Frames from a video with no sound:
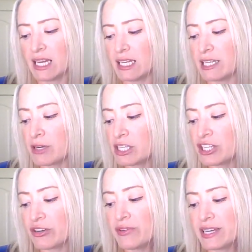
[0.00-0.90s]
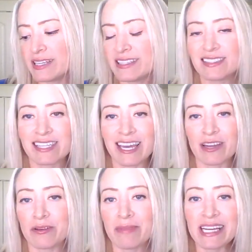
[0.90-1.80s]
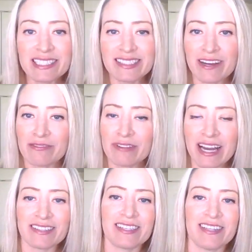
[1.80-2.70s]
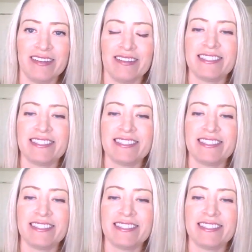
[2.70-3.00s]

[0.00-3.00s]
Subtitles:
Number 2 is get your mindset right.